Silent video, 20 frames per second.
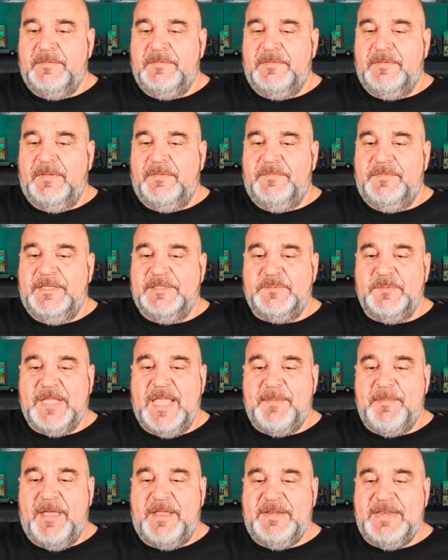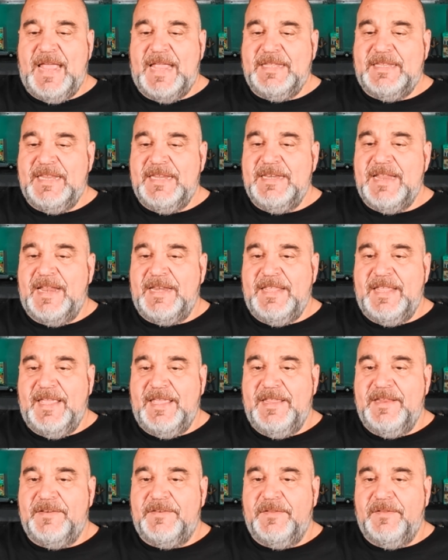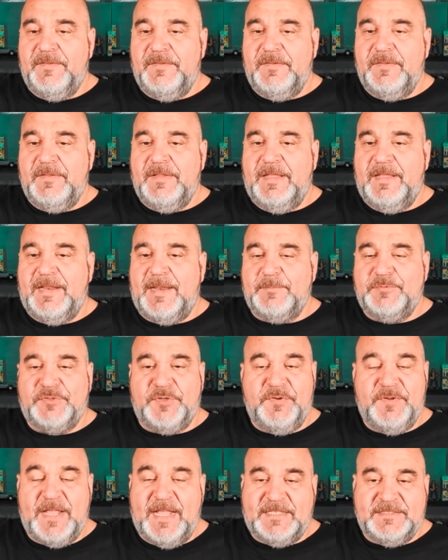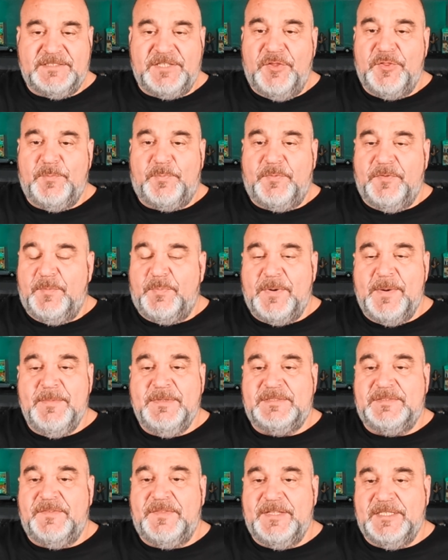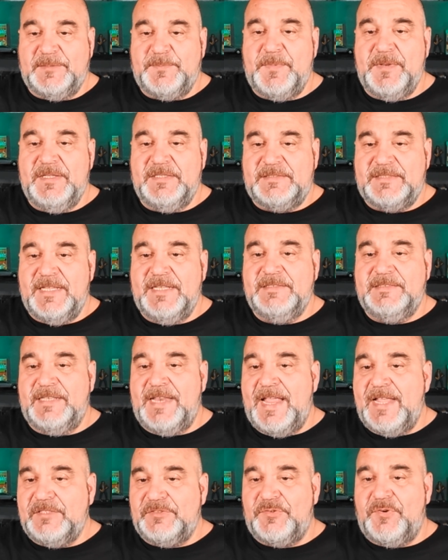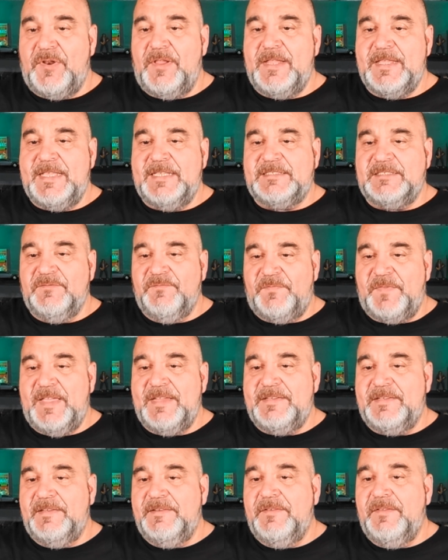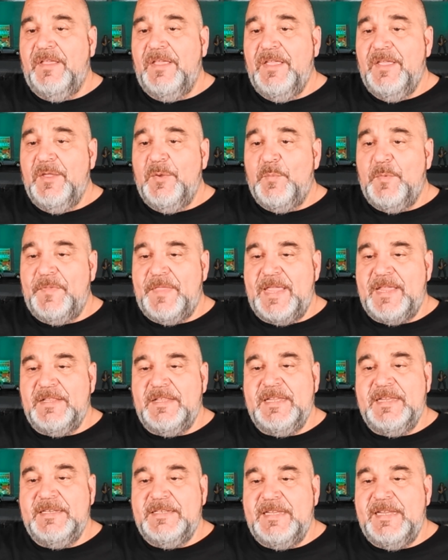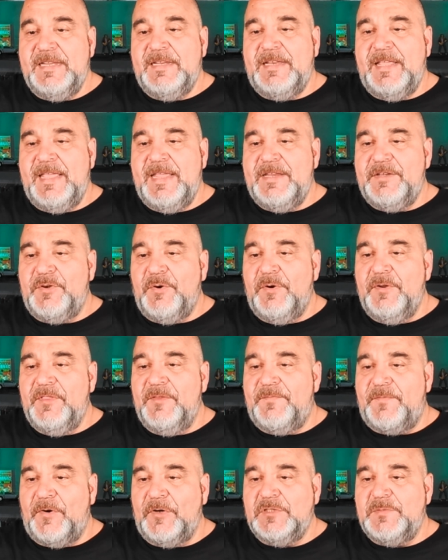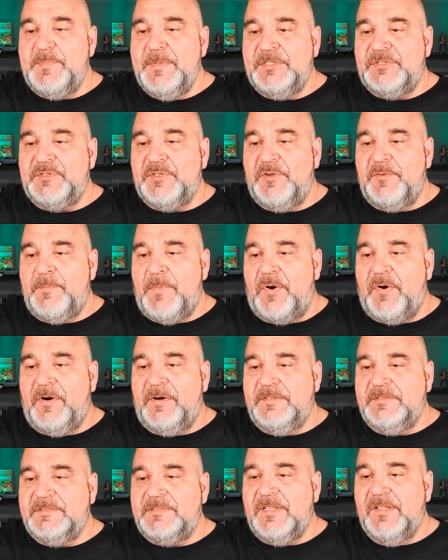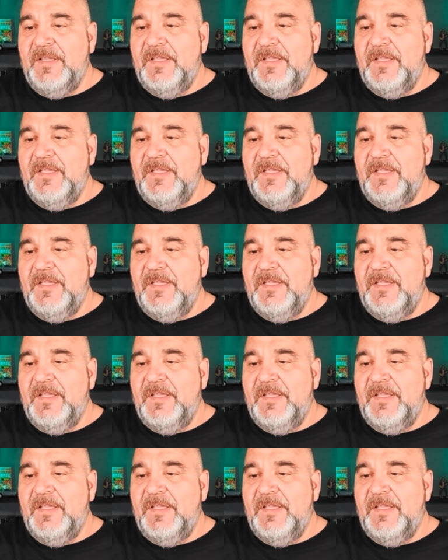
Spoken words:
This one came out in 1998, and I'm sure you guys know the premise of this, but it says an astronaut gets infected with alien DNA during the first mission on Mars